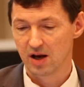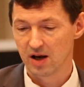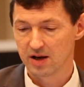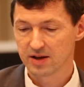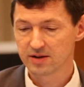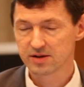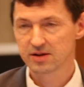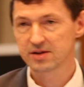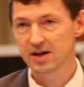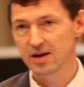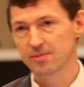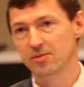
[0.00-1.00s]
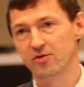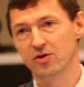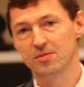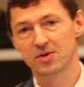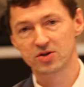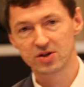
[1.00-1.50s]
And it's the same
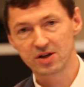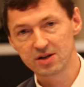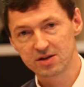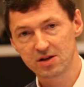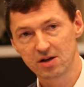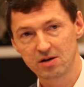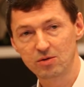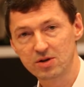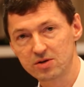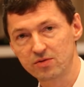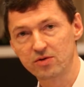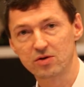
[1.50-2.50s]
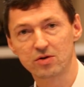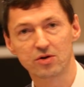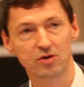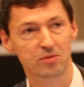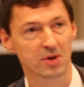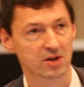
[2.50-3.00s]
for machines how it's for
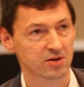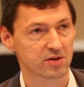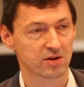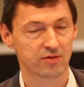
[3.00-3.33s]
humans.